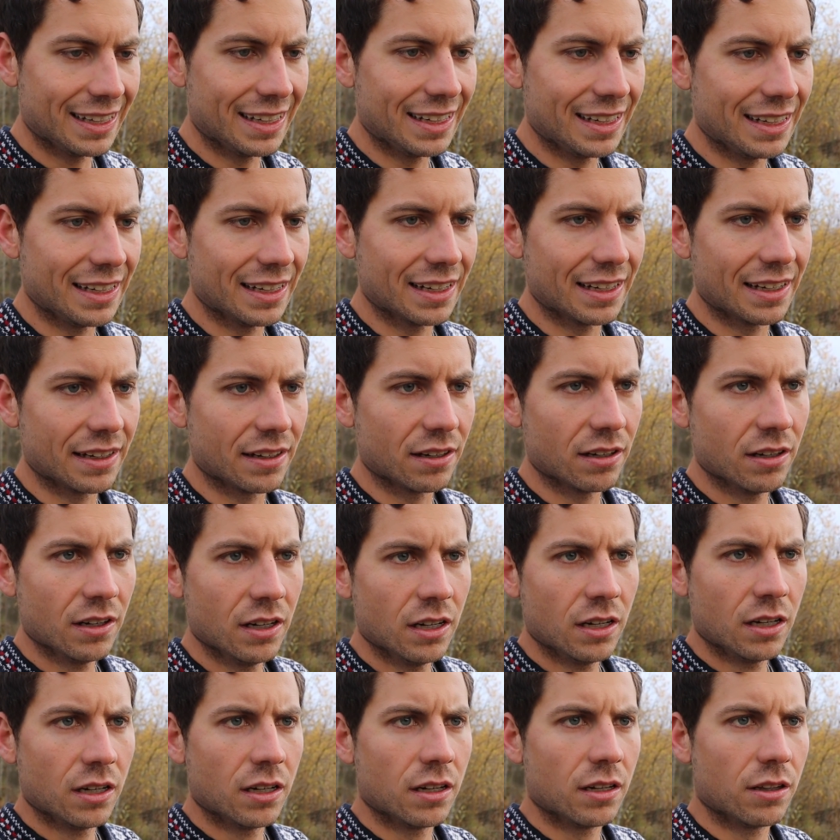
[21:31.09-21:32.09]
and
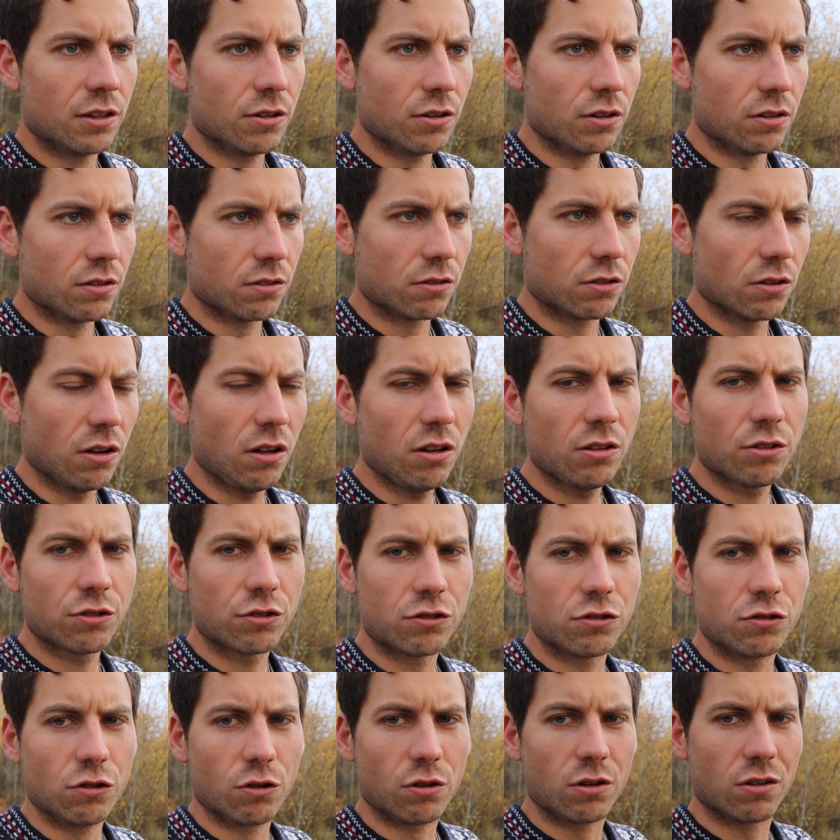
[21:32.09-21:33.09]
there's all
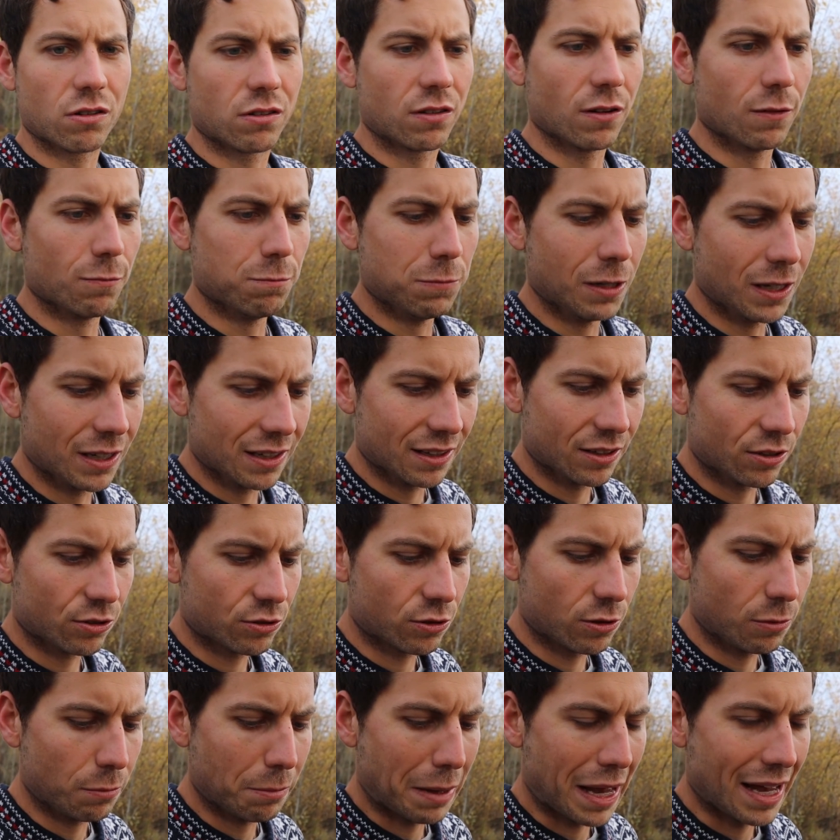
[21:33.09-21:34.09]
sorts of
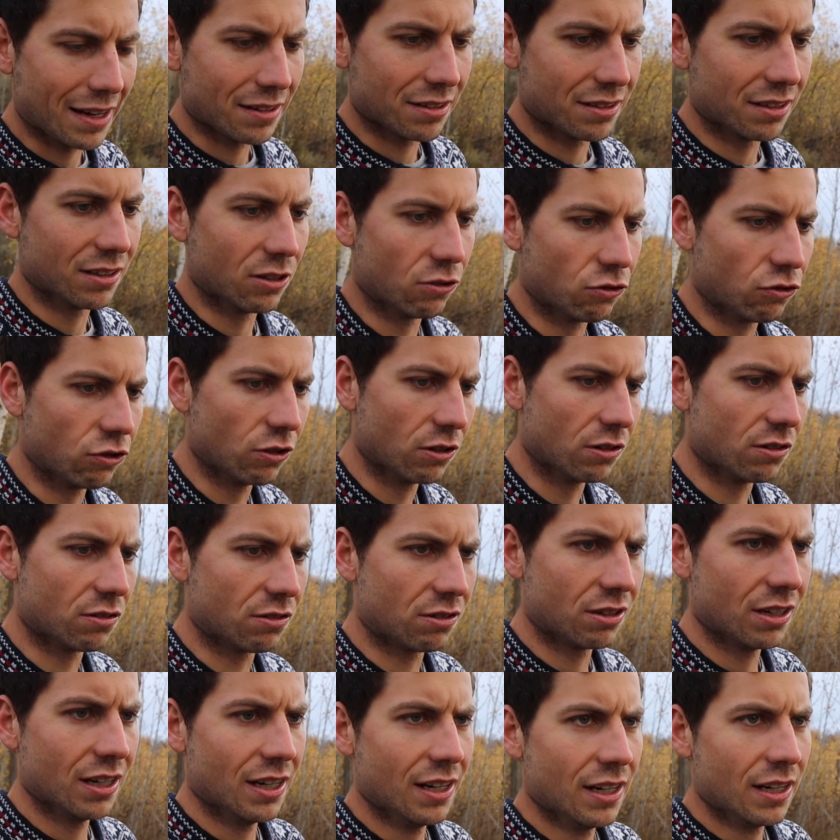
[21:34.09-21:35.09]
political
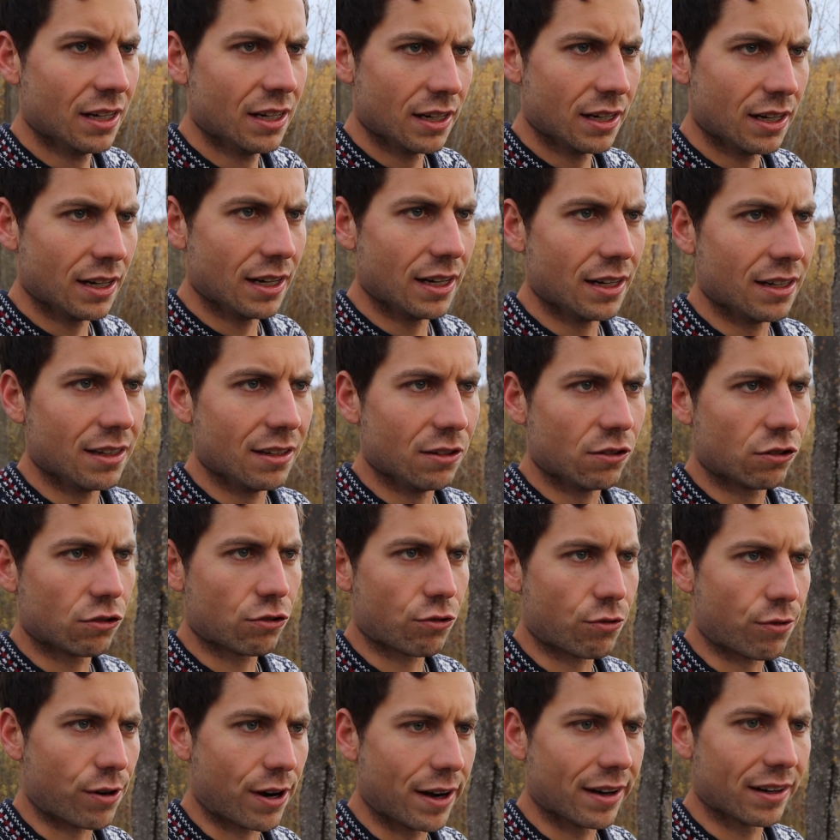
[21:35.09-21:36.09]
messages in these
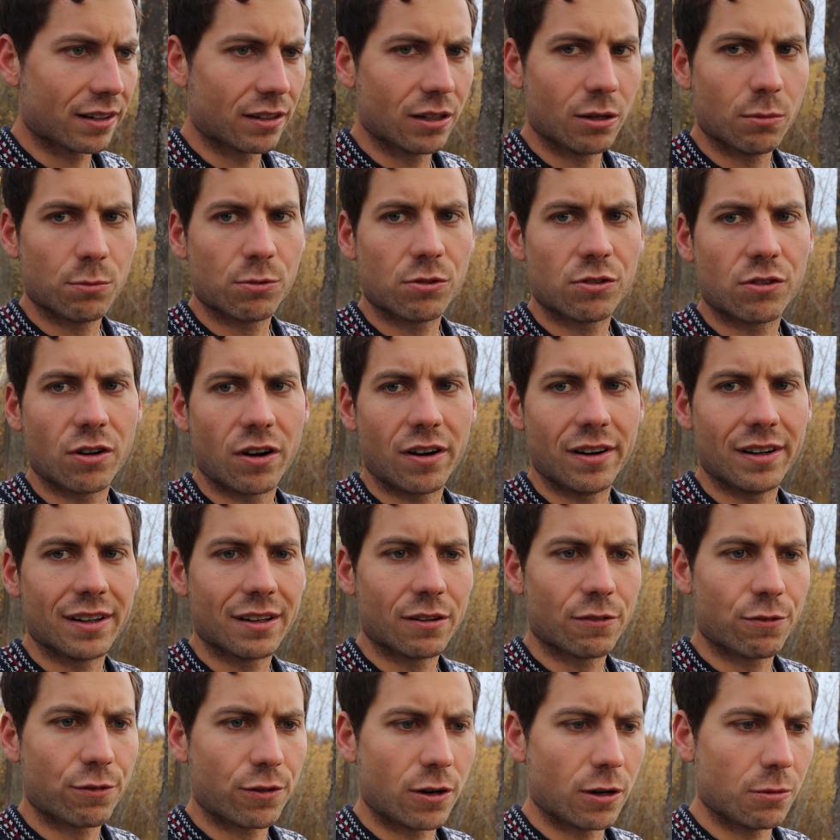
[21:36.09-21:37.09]
curriculums
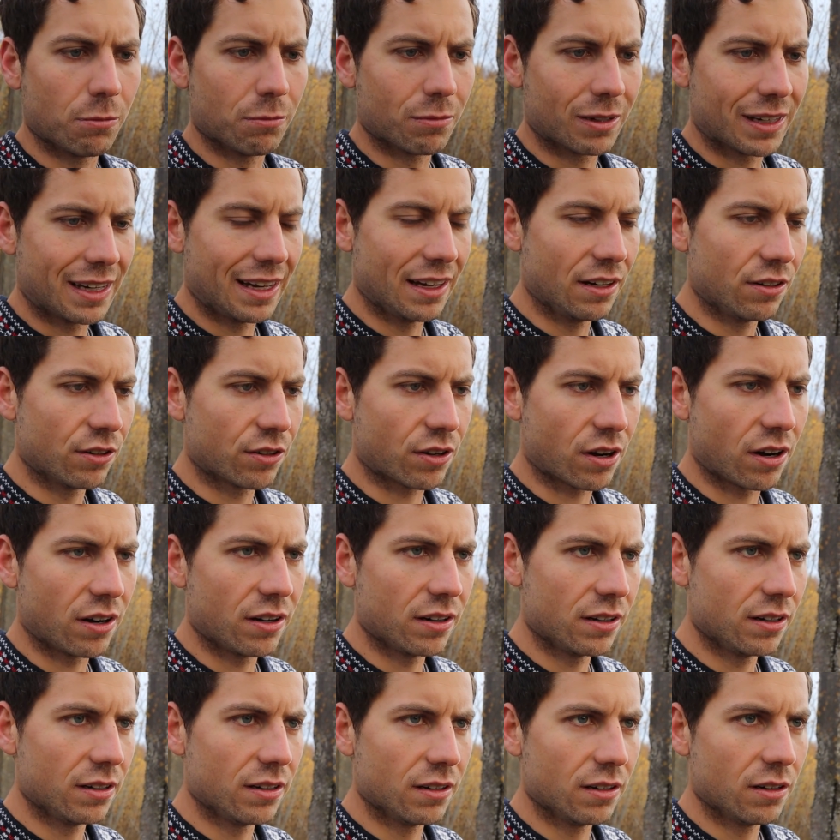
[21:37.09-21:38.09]
starting from
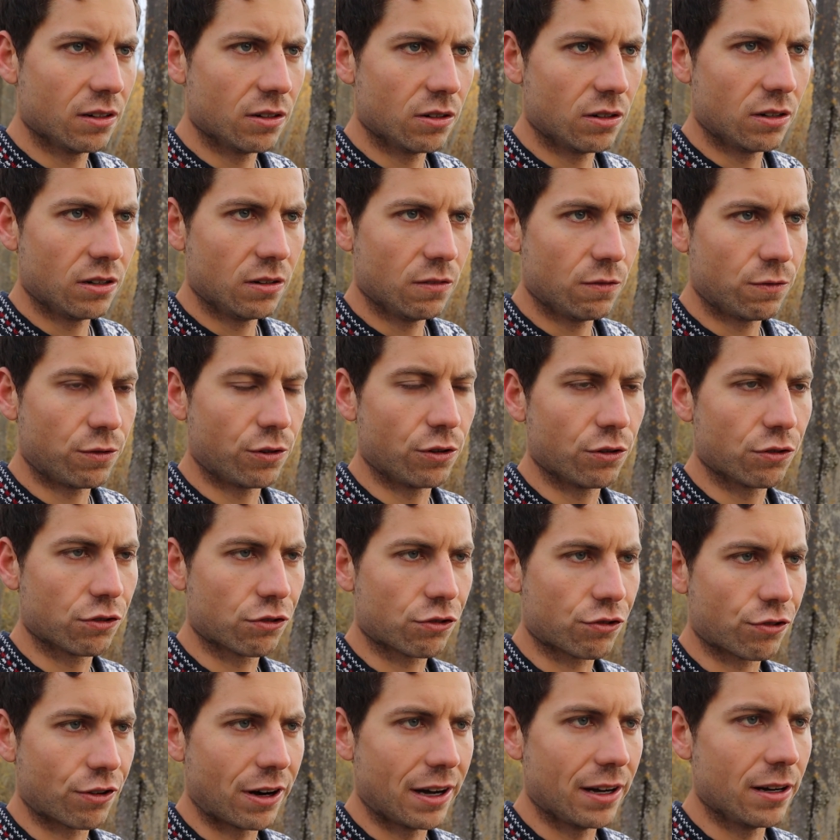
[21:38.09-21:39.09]
kindergarten,
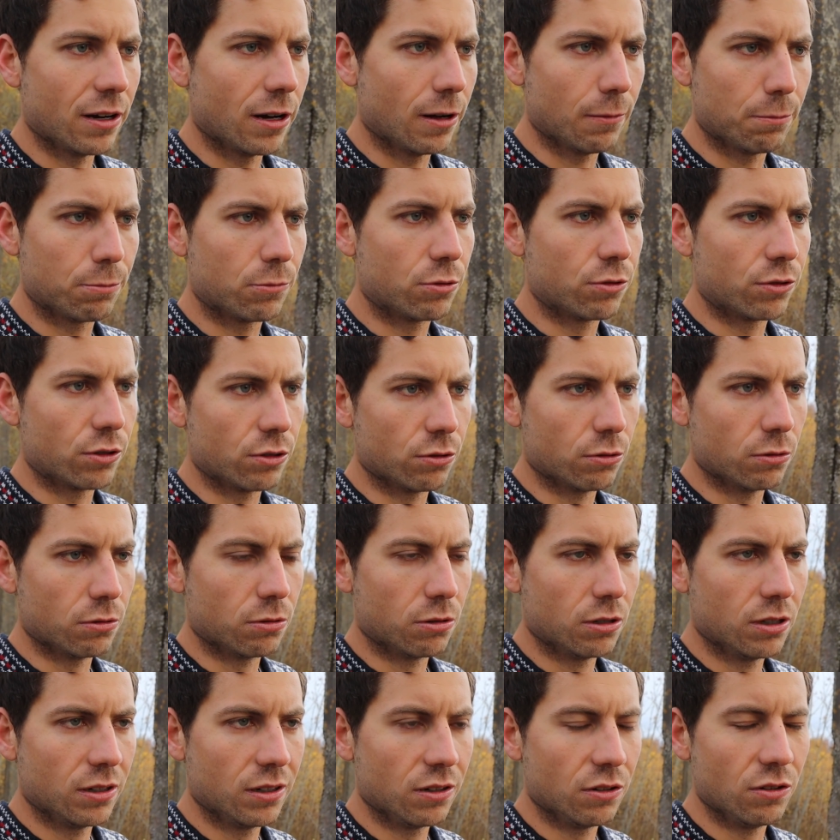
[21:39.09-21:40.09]
first grade up
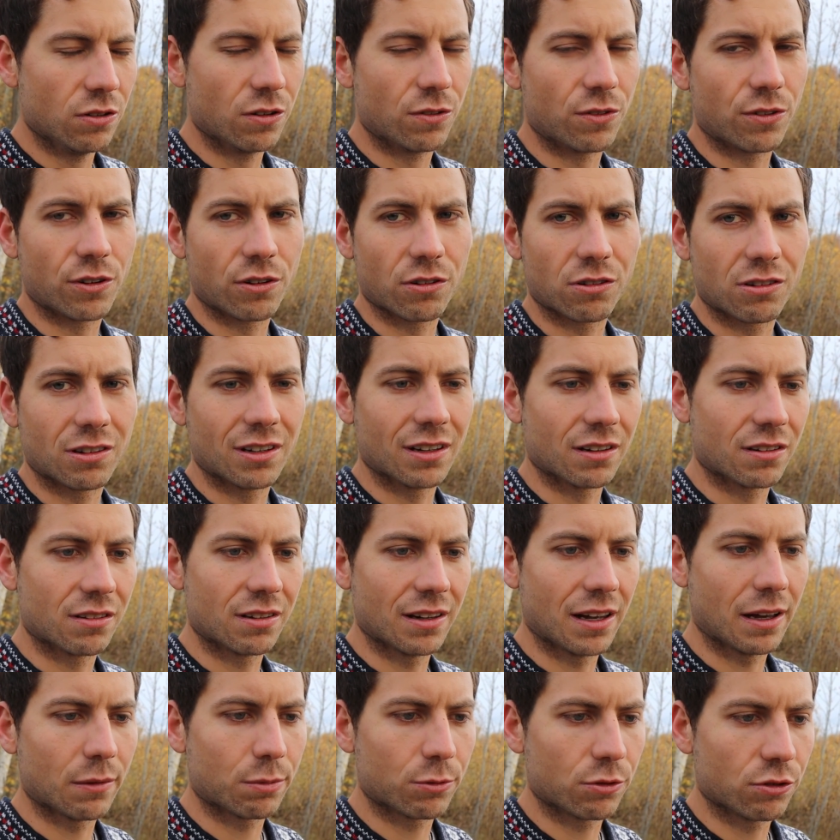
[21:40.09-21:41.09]
through university.
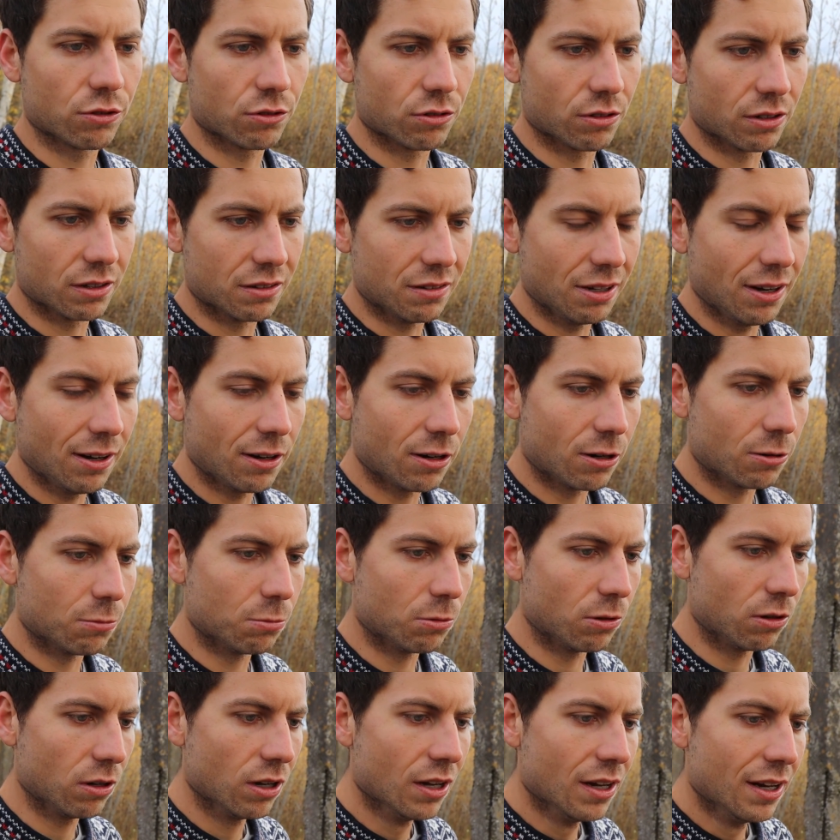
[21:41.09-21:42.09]
It's absolutely
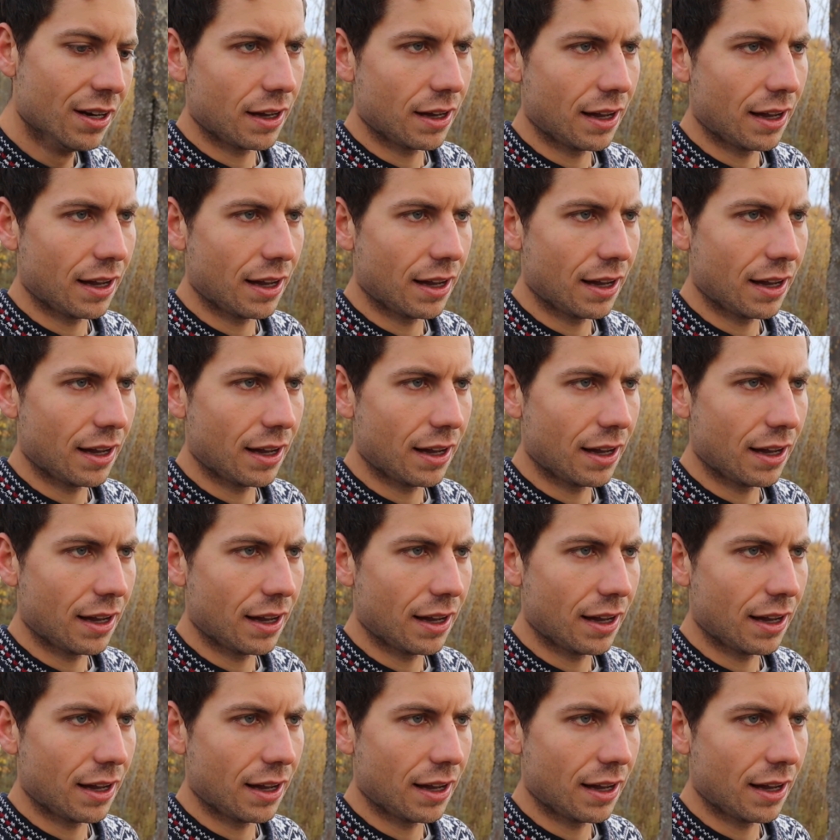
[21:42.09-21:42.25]
terrible.